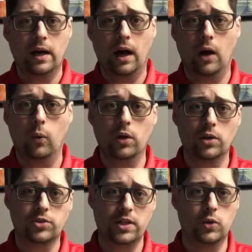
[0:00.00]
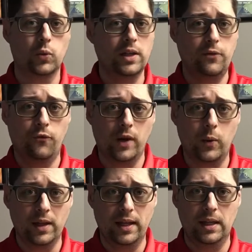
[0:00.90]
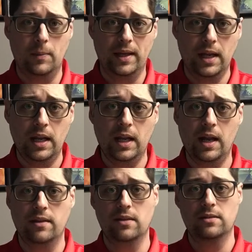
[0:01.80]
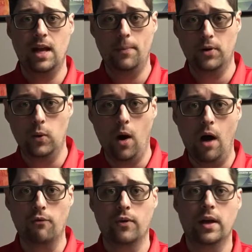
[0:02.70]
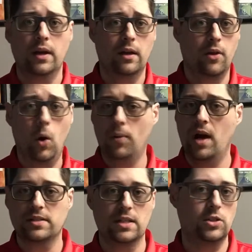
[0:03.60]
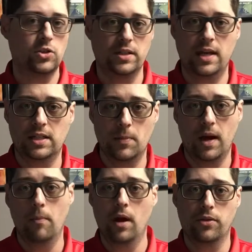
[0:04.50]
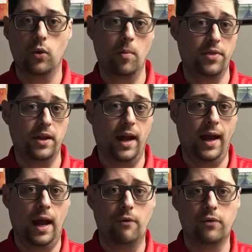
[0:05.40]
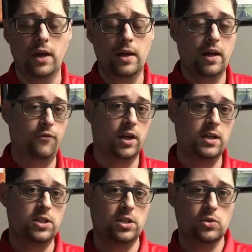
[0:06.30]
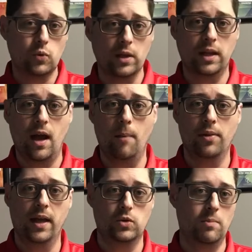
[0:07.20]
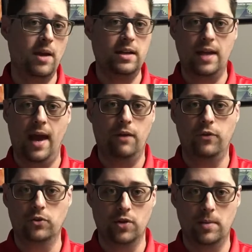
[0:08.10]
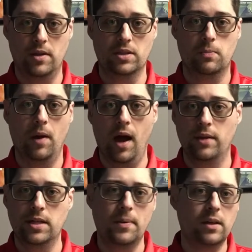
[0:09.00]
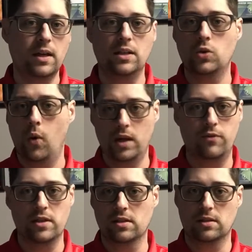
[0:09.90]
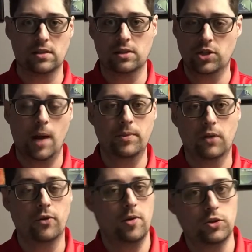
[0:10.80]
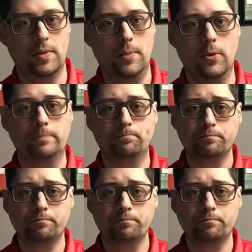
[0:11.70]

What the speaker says: We'll treat you really frequently in the beginning and then taper you off. The whole process usually takes about a month to a month and a half. If your condition is really complex, we may need to add a few treatments, but typically 20 visits gets the job done for most people.